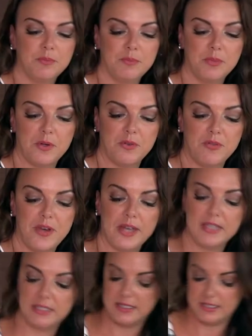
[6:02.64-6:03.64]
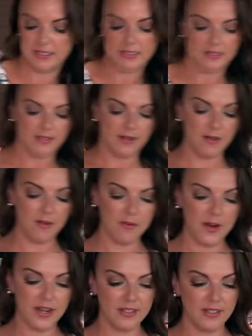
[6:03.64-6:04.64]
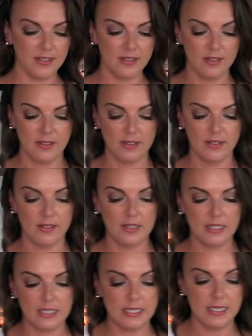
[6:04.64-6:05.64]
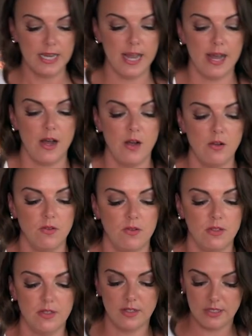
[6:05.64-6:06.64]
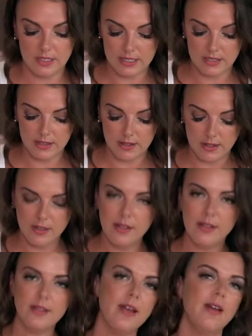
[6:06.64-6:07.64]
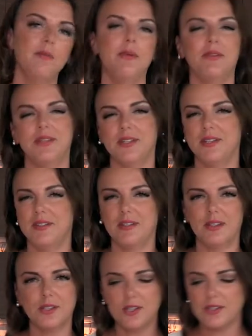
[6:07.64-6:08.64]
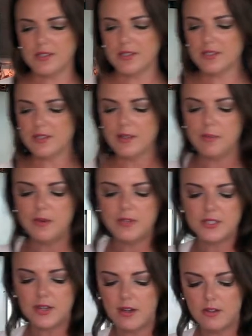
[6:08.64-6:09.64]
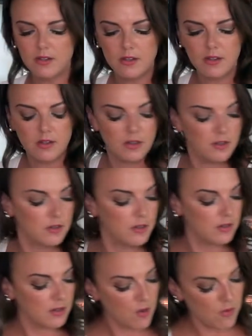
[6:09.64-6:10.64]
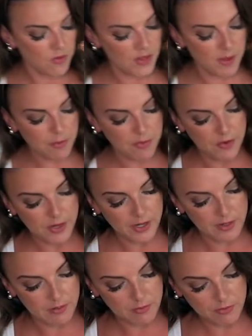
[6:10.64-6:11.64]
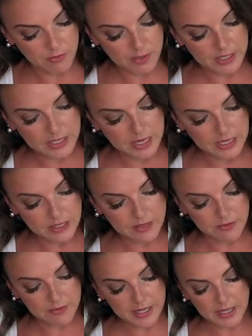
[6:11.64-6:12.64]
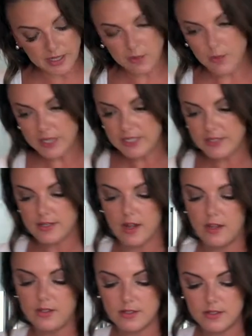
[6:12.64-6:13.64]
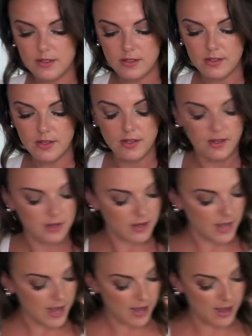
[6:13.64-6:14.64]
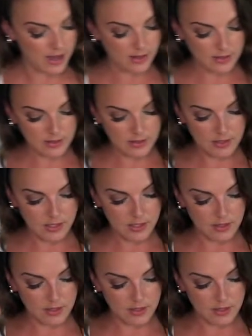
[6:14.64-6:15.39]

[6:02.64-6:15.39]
Perfect. All right. Now, a little tiny bit of seasoning, just a little bit of salt over that brie. Really nice flaky white salt. And